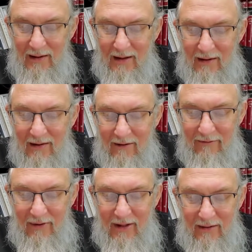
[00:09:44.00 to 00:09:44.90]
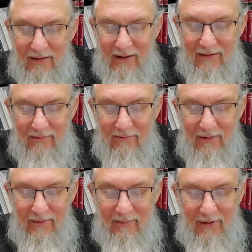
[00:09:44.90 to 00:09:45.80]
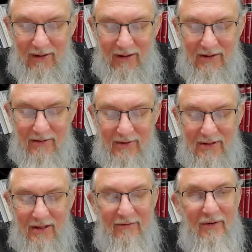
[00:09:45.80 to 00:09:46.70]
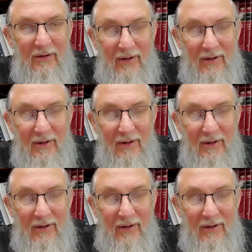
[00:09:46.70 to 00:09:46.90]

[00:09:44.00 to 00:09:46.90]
I therefore held out, but my parnasa was suffering